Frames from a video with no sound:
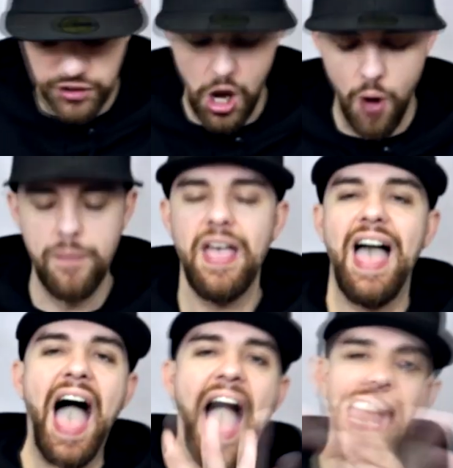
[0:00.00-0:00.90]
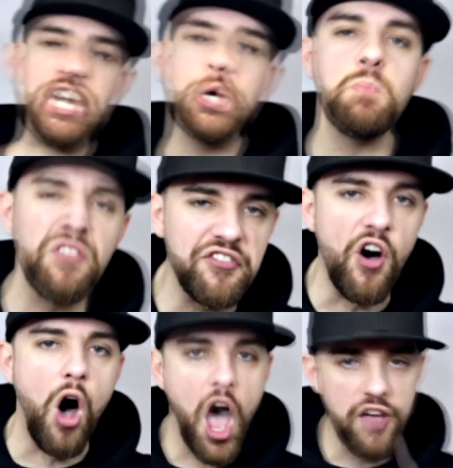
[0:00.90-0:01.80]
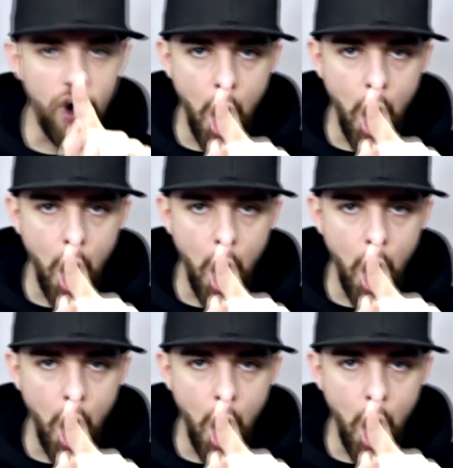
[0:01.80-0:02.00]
So at number five,